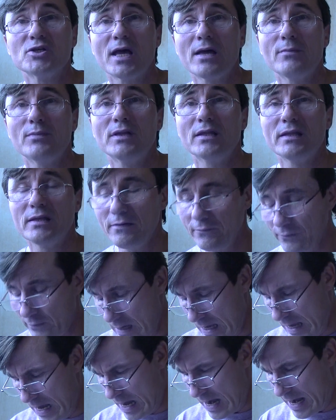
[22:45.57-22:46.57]
I believe.
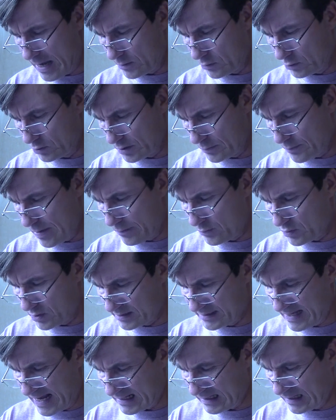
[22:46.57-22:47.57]
I don't remember
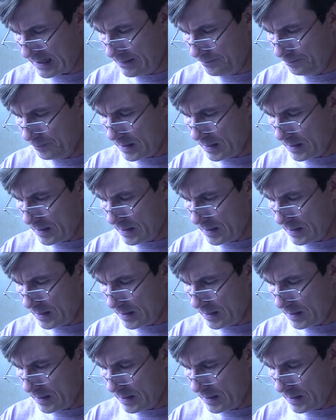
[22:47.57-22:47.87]
exactly.